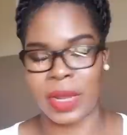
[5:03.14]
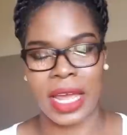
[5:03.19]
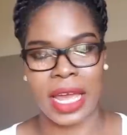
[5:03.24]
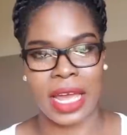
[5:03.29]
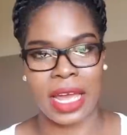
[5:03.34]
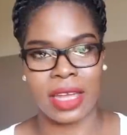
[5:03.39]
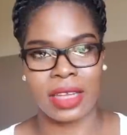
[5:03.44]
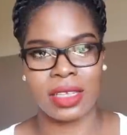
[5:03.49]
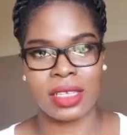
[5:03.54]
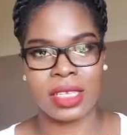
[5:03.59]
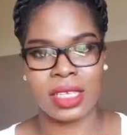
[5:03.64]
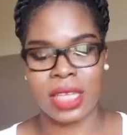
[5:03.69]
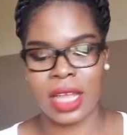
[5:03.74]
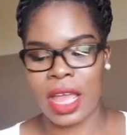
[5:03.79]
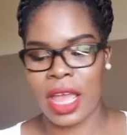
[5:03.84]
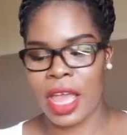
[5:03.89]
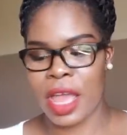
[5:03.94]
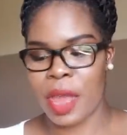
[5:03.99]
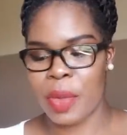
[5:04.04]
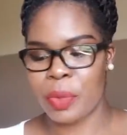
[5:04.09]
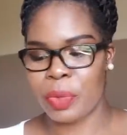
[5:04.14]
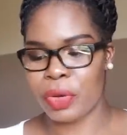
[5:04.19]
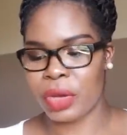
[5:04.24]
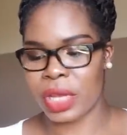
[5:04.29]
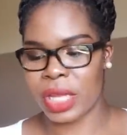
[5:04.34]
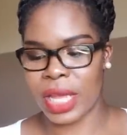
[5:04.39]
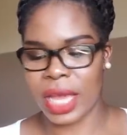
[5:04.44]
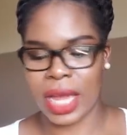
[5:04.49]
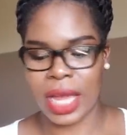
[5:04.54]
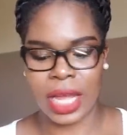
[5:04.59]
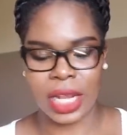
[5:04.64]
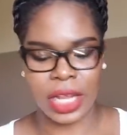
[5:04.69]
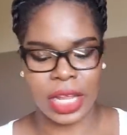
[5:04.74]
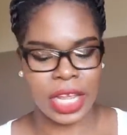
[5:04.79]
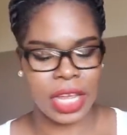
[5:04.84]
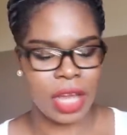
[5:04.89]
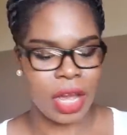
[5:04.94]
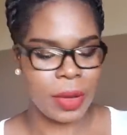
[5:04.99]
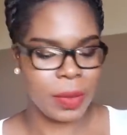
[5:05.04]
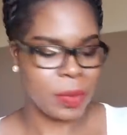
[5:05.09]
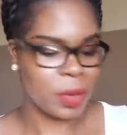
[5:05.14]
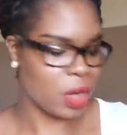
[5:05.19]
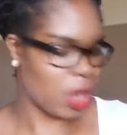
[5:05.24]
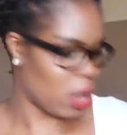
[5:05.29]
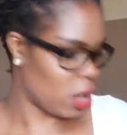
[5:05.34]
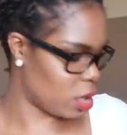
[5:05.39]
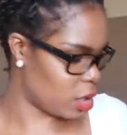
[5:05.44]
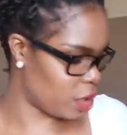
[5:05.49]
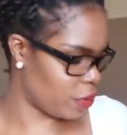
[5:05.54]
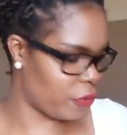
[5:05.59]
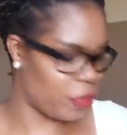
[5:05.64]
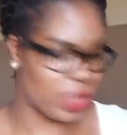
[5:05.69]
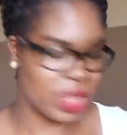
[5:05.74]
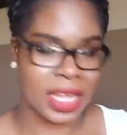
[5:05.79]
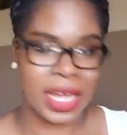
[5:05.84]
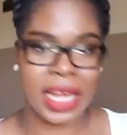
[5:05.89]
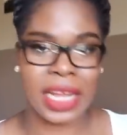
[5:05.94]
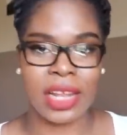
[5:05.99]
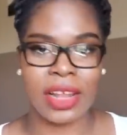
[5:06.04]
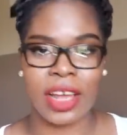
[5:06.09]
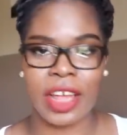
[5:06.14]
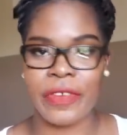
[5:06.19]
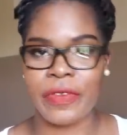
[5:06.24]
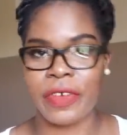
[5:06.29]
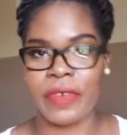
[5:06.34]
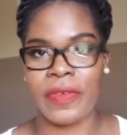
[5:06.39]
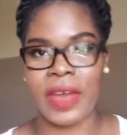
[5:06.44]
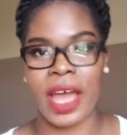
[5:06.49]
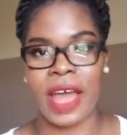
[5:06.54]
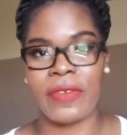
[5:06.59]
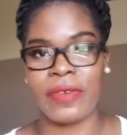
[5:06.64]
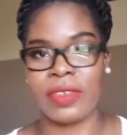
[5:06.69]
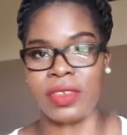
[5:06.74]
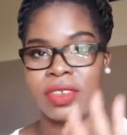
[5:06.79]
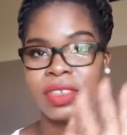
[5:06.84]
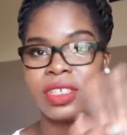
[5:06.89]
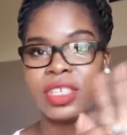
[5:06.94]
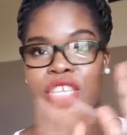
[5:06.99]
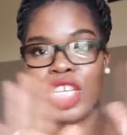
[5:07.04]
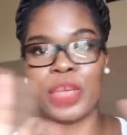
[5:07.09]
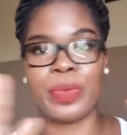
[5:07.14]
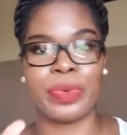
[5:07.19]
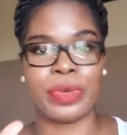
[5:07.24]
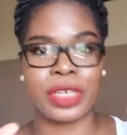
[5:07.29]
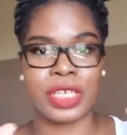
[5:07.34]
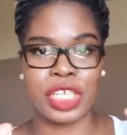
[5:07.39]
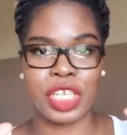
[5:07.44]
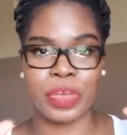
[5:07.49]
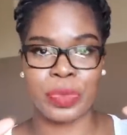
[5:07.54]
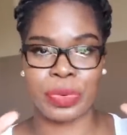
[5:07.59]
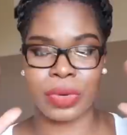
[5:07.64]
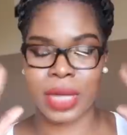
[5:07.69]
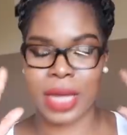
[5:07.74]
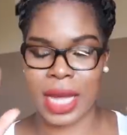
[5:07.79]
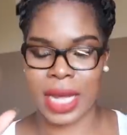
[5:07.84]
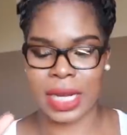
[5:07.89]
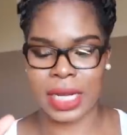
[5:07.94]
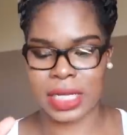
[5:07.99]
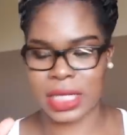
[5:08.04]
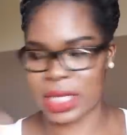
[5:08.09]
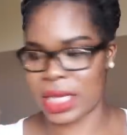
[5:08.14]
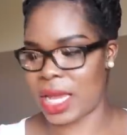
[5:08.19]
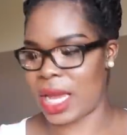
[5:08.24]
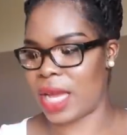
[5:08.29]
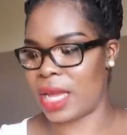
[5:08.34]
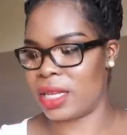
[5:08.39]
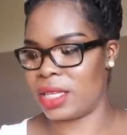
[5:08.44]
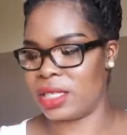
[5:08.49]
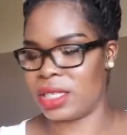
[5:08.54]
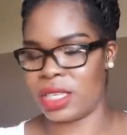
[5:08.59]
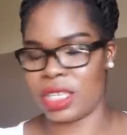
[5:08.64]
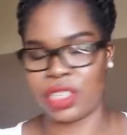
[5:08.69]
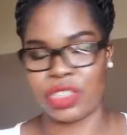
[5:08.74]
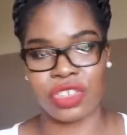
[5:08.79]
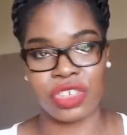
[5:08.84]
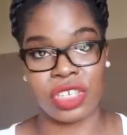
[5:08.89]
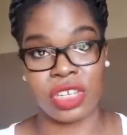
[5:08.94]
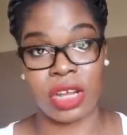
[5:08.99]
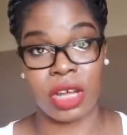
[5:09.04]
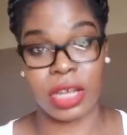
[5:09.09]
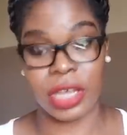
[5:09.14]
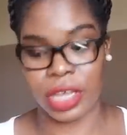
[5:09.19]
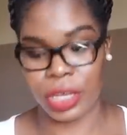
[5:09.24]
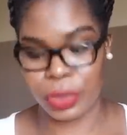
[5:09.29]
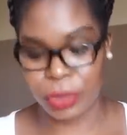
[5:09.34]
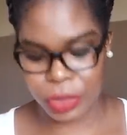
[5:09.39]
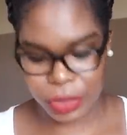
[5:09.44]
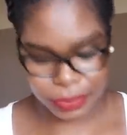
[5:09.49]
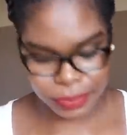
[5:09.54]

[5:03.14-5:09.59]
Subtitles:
hands. But yeah, like, I'm not for that life of having super, super callousy hands. It's just not cute.